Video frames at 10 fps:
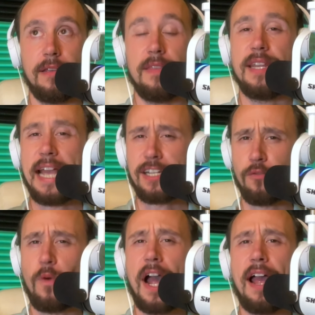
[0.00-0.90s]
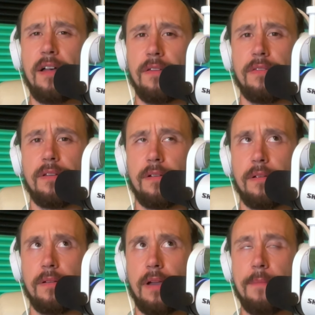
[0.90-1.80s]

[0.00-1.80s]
in the next while, I'm